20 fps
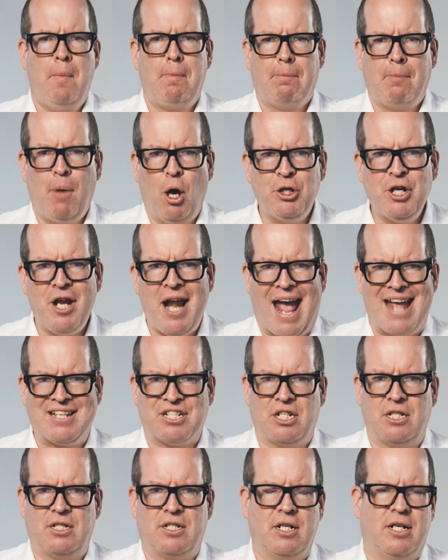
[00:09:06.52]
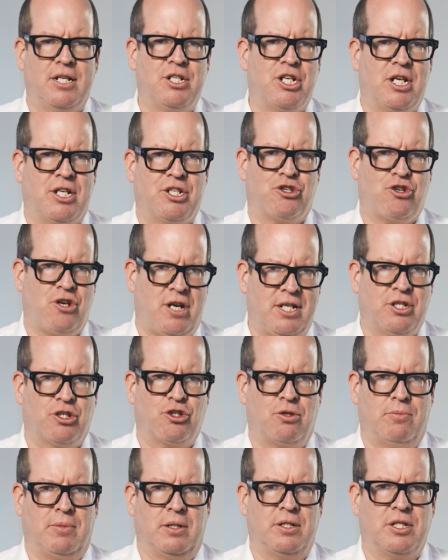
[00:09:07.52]
Modern acid digestion
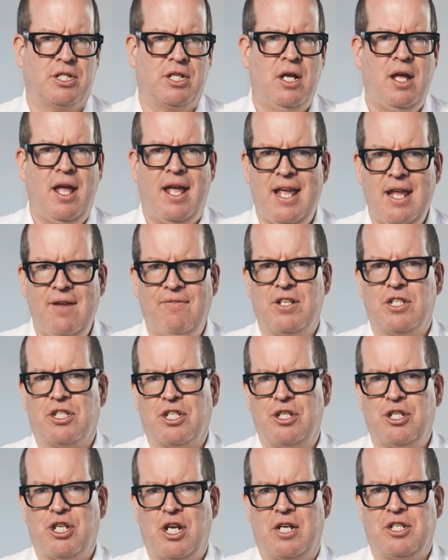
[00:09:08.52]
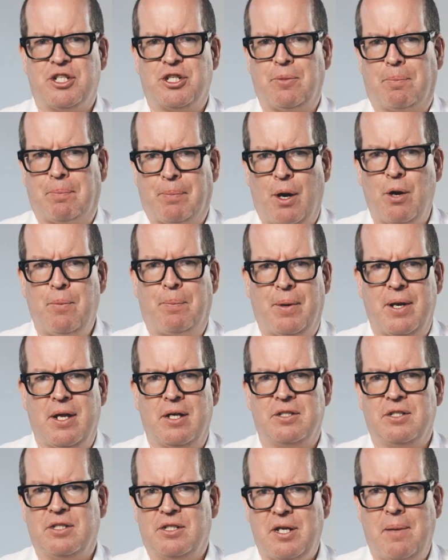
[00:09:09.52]
instruments even suggest
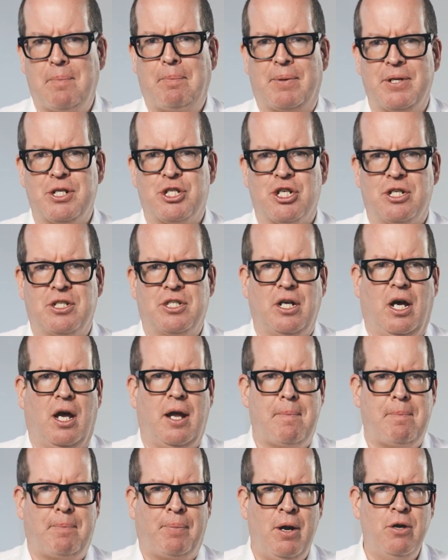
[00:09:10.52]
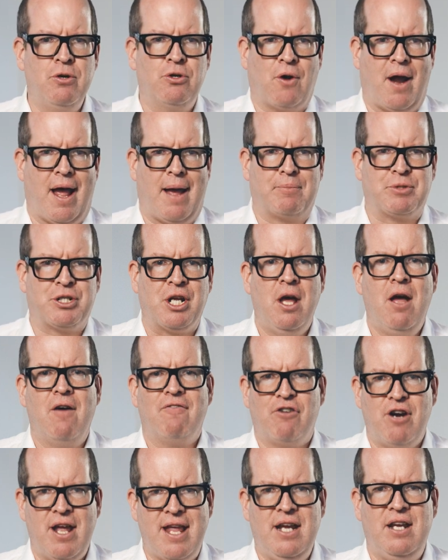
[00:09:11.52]
appropriate temperature time programs
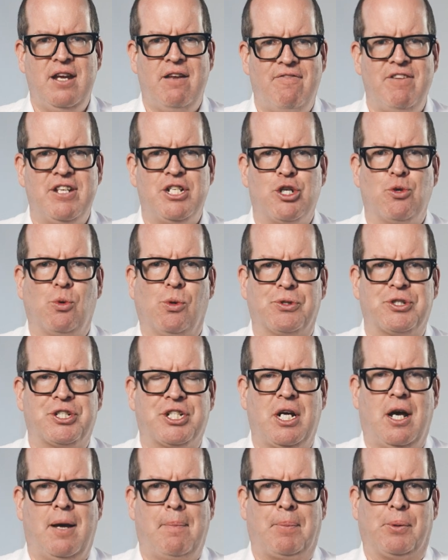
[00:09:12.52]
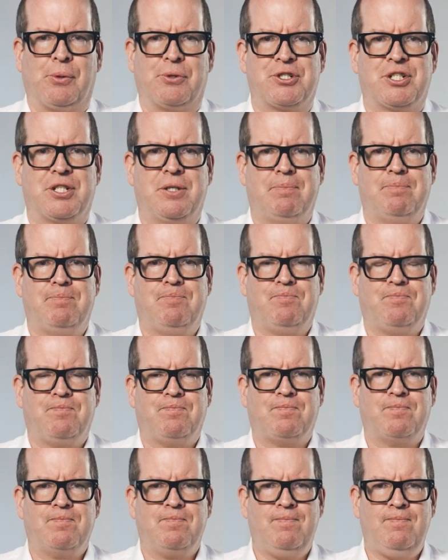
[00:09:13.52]
for individual samples.
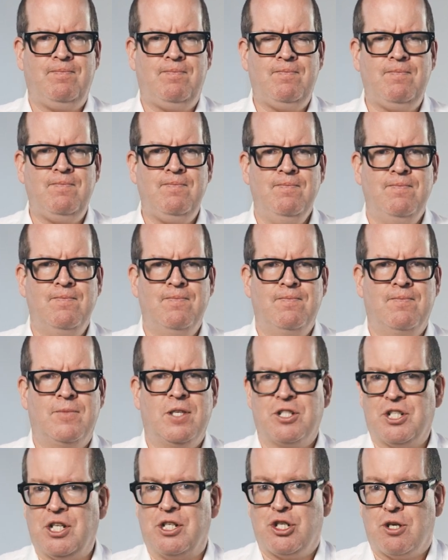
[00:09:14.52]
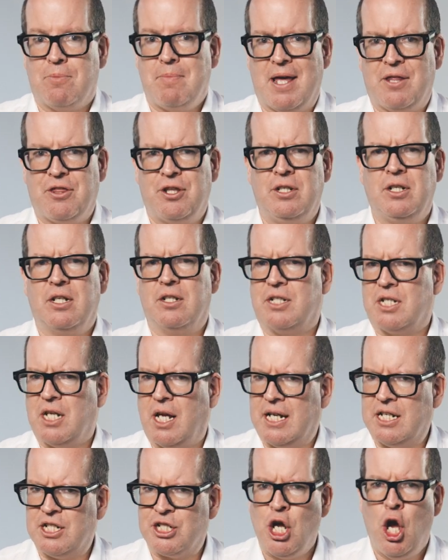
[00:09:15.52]
Such a method
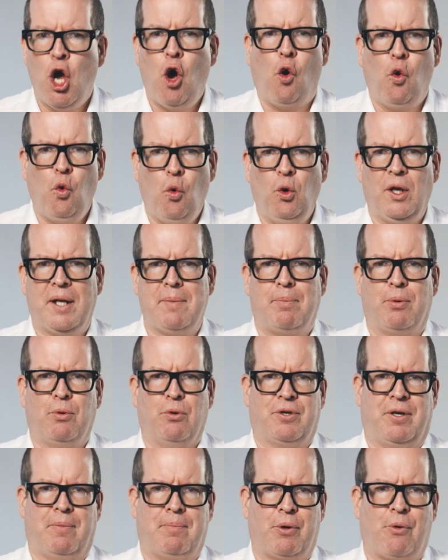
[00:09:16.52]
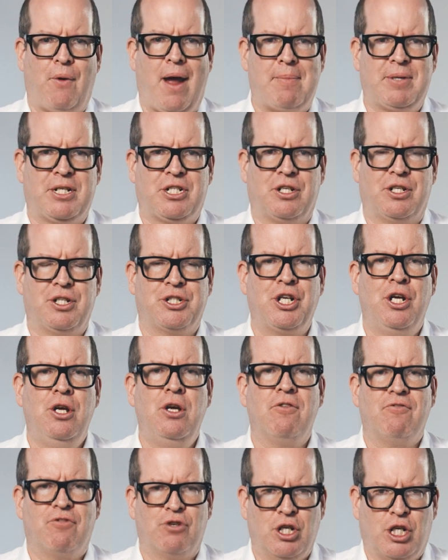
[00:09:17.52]
contains all important parameters
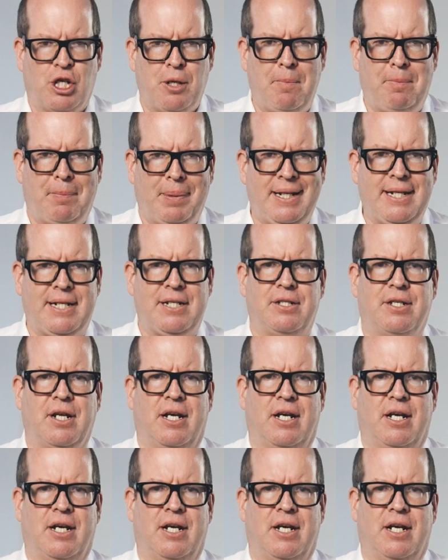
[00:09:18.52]
for a complete